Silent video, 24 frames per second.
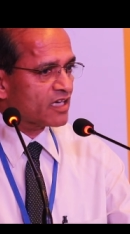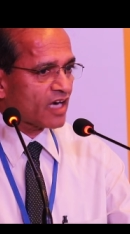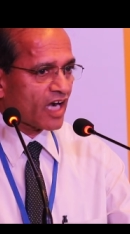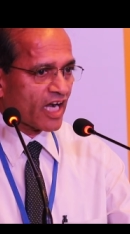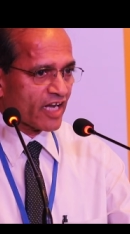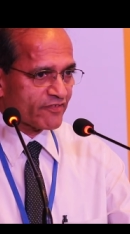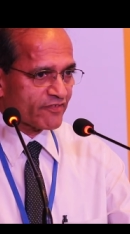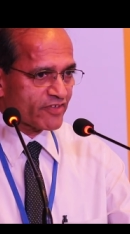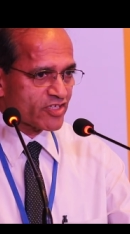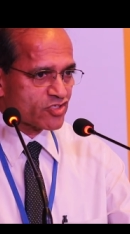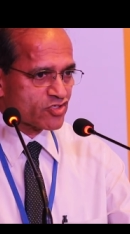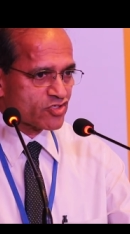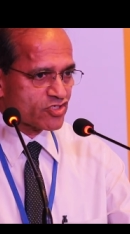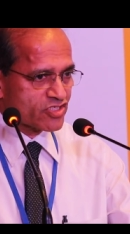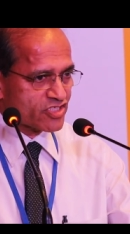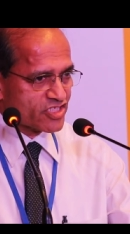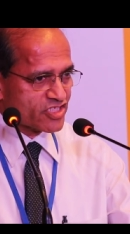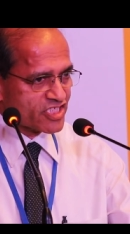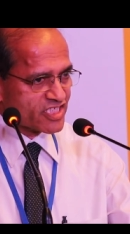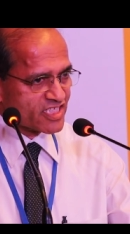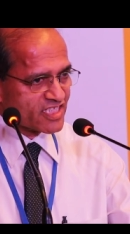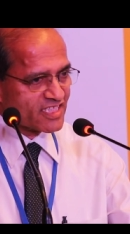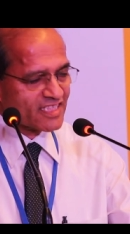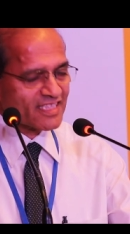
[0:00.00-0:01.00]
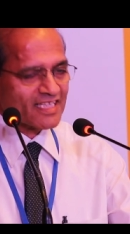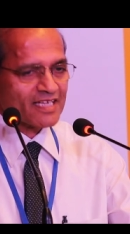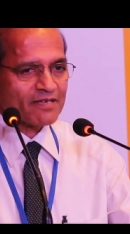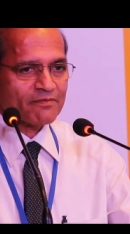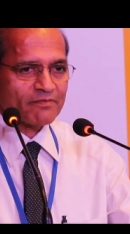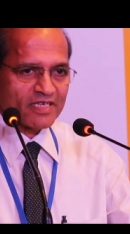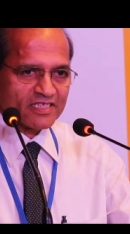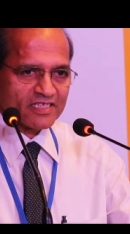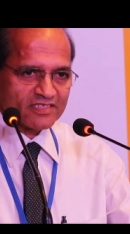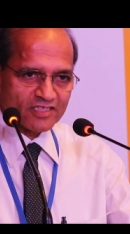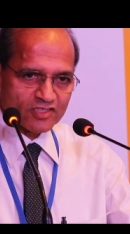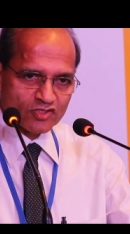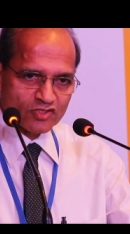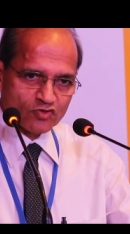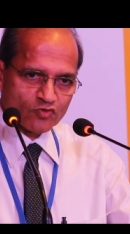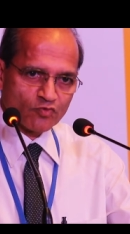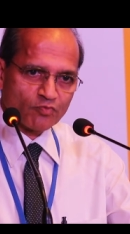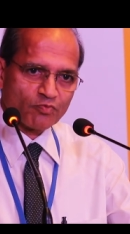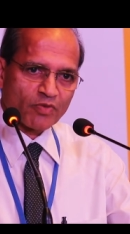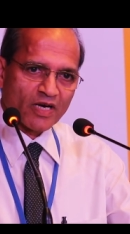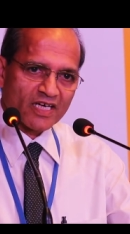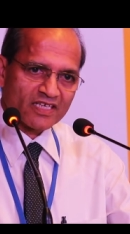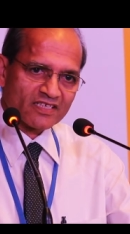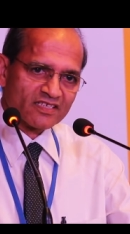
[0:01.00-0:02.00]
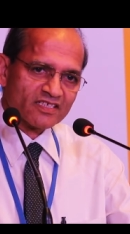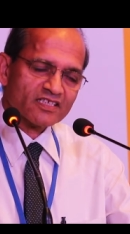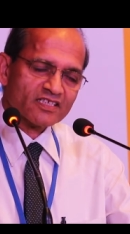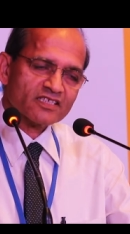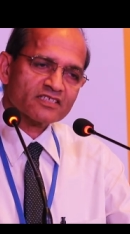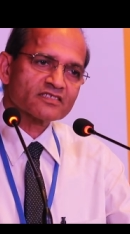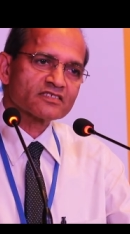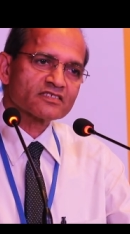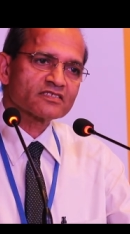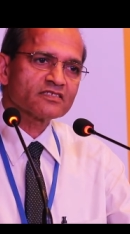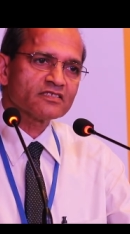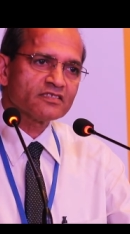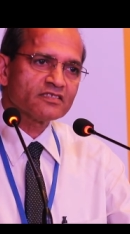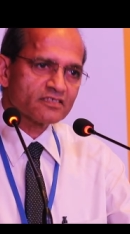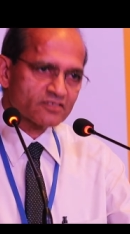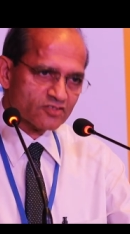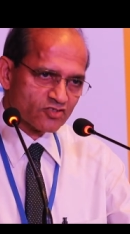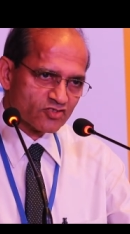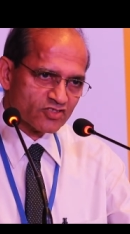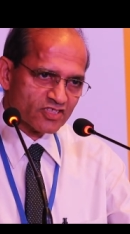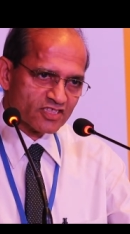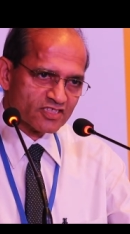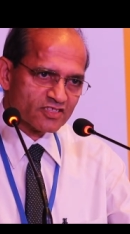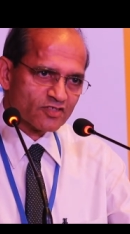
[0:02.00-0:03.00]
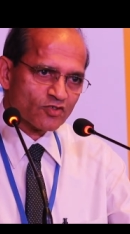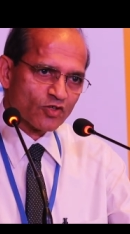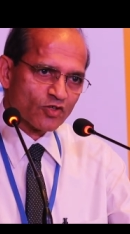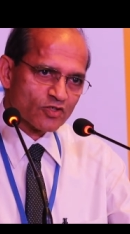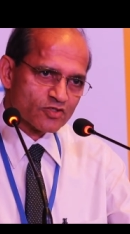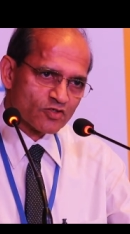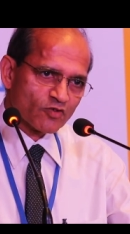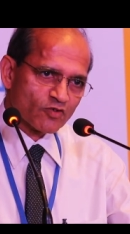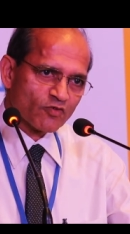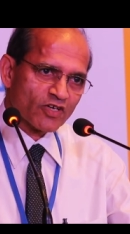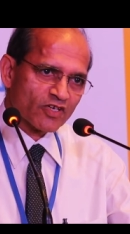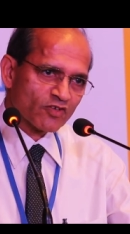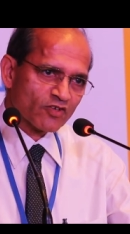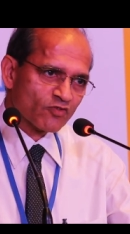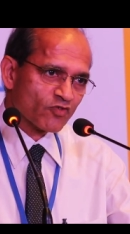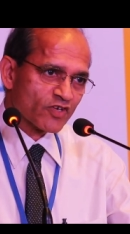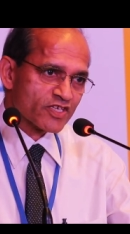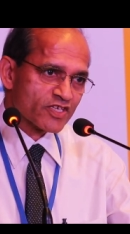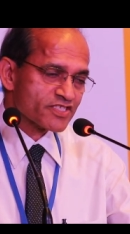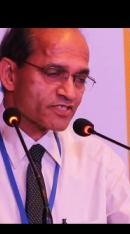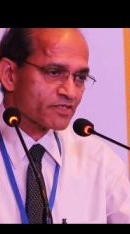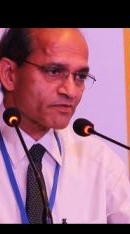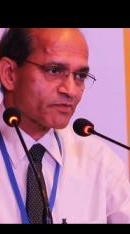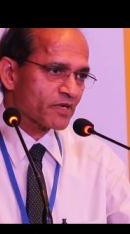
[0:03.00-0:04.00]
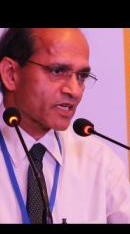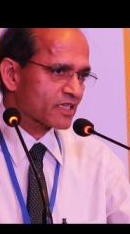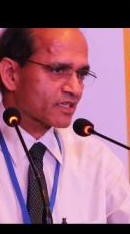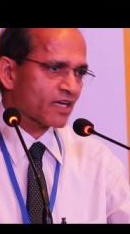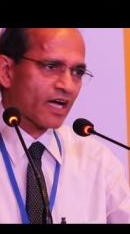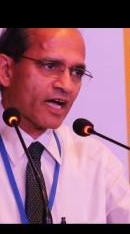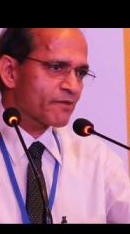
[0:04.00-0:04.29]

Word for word: Are we treating them as a true partners? So this is also one question mark.